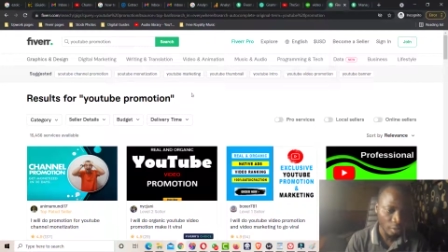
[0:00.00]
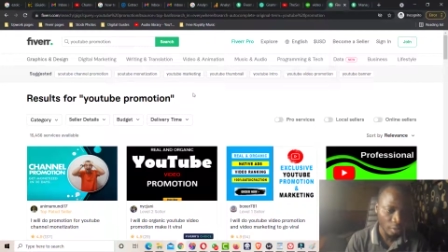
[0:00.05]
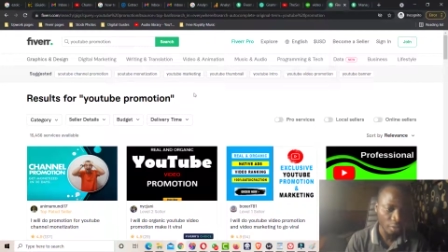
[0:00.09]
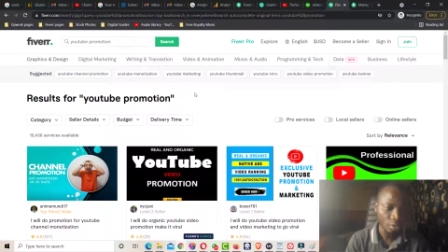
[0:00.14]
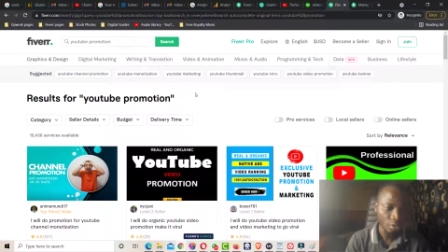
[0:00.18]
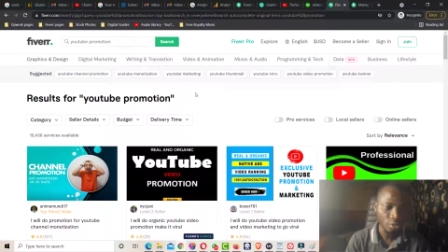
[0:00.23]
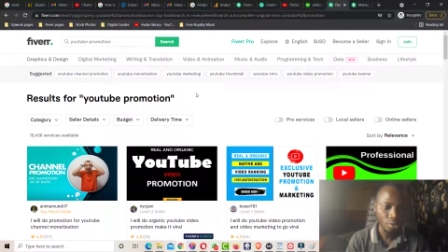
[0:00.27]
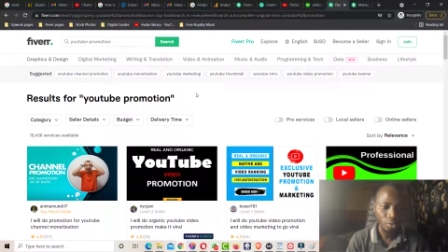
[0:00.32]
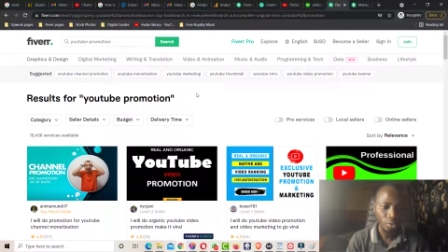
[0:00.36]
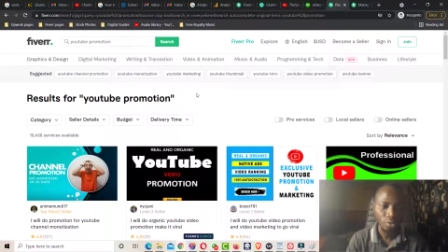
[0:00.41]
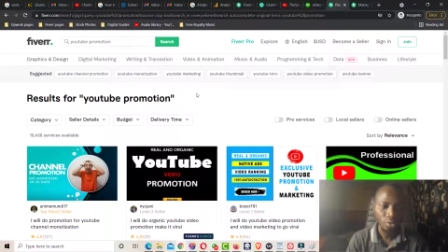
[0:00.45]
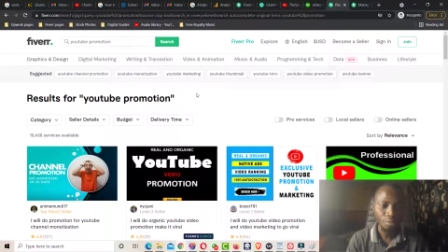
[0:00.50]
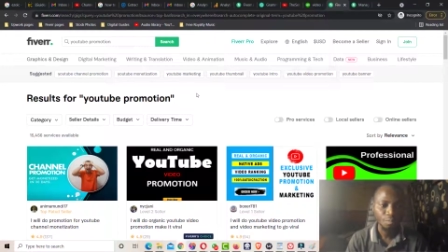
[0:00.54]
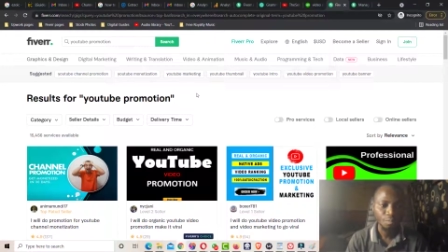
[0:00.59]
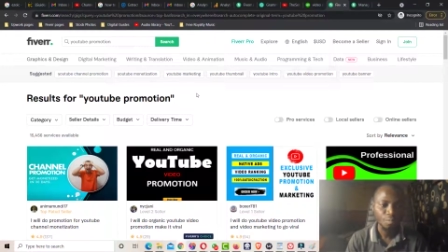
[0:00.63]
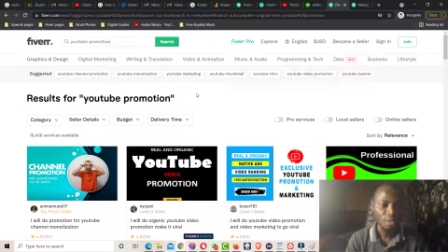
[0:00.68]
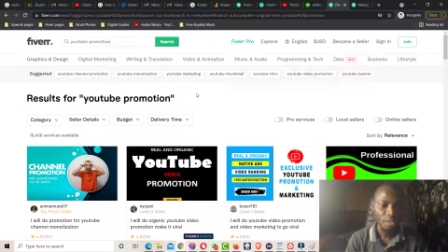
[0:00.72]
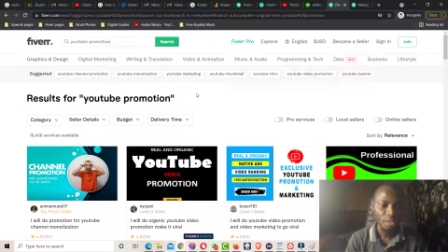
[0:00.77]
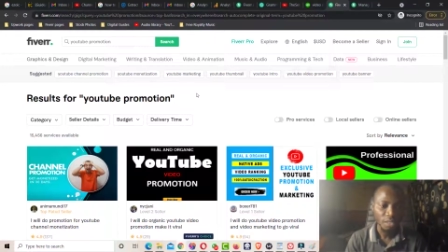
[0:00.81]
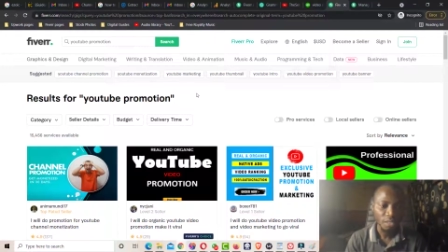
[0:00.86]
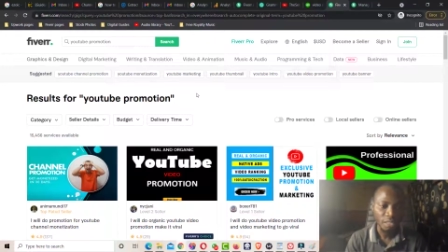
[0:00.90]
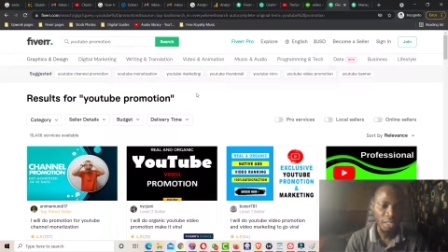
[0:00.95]
So
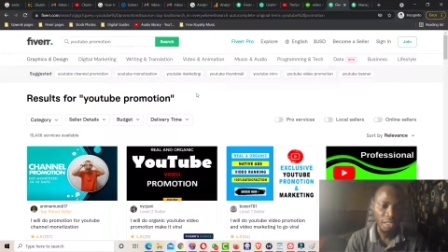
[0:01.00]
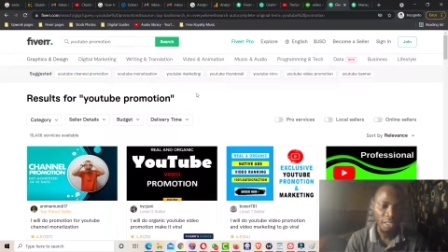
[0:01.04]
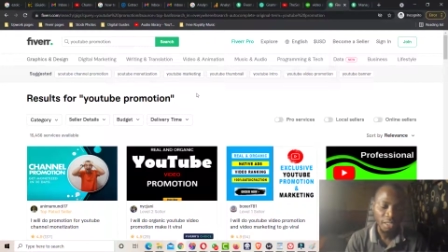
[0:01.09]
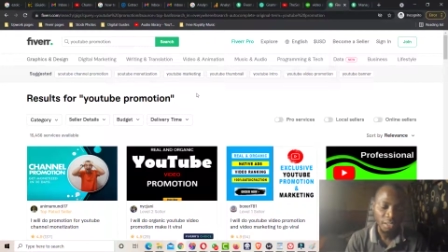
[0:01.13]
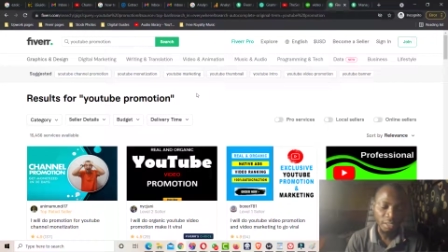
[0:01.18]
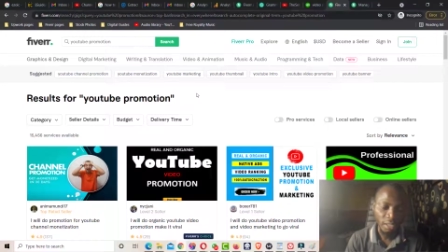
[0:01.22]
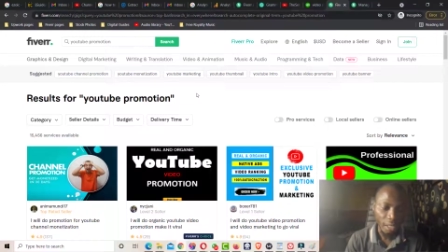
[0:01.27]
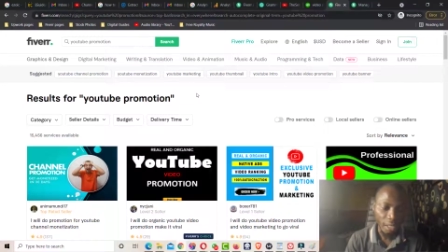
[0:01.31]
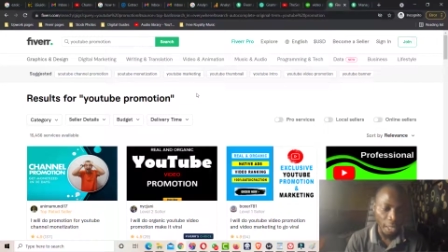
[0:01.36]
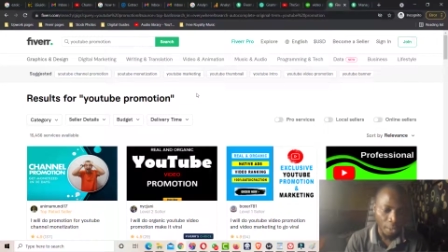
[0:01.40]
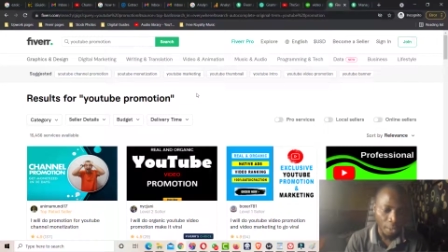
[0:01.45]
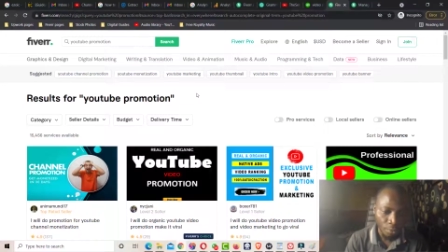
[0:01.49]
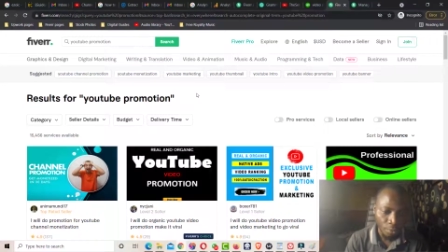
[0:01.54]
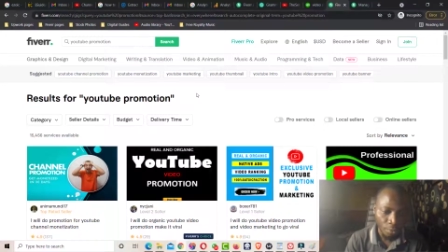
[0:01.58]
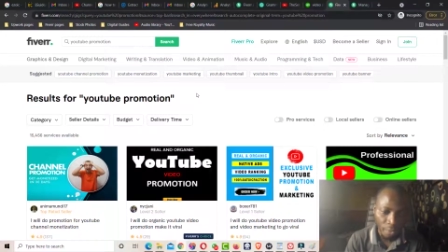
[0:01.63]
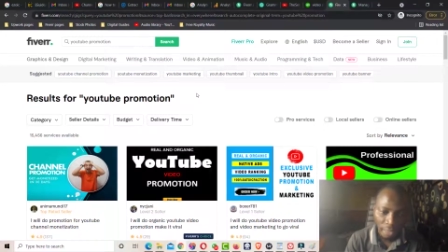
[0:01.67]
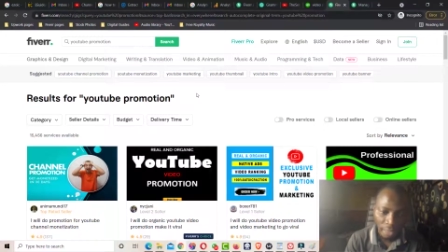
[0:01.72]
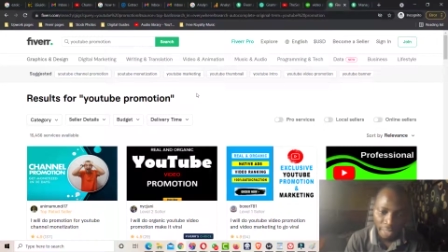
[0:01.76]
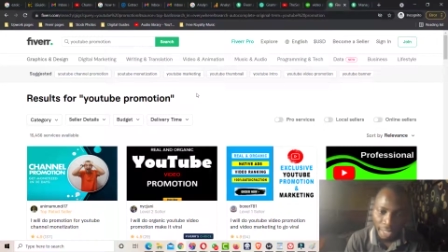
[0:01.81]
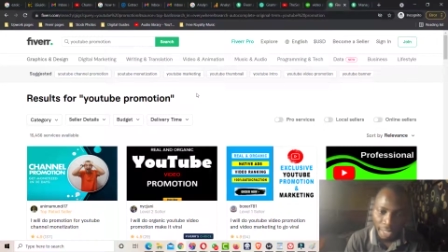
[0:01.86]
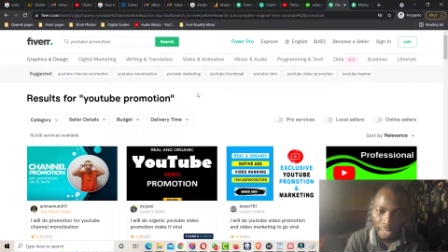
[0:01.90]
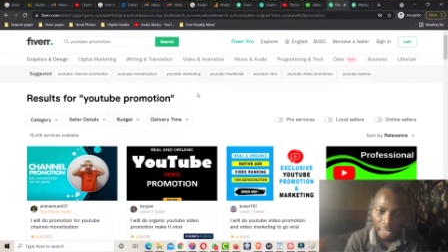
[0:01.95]
then I would
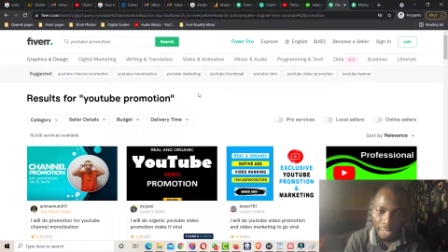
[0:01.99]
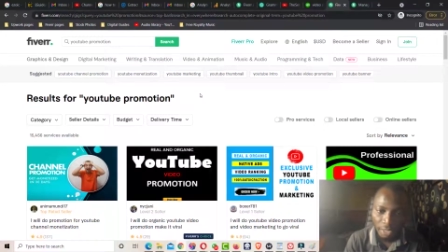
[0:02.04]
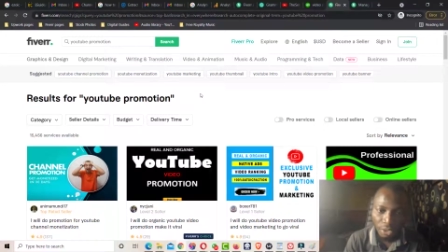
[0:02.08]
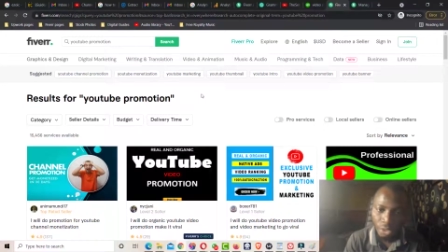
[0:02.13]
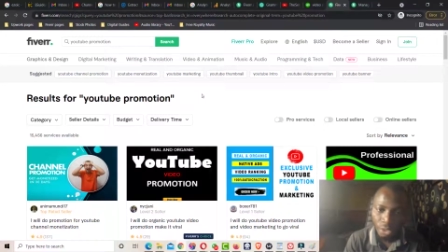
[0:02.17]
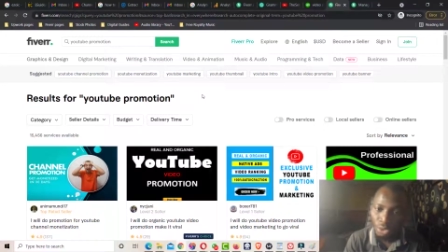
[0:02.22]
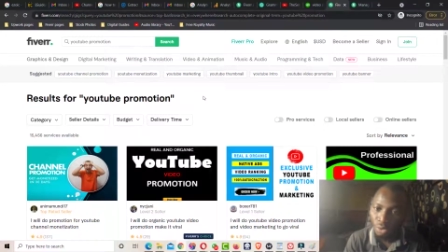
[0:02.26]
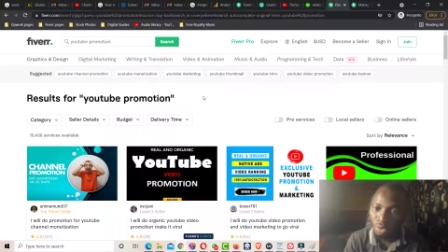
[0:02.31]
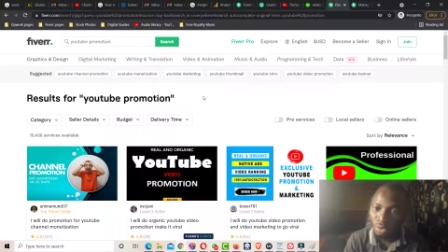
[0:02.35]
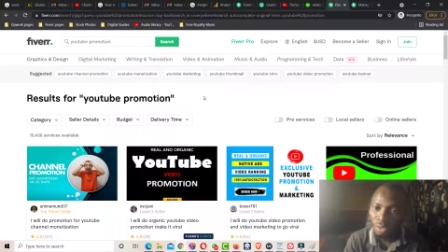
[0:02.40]
rather use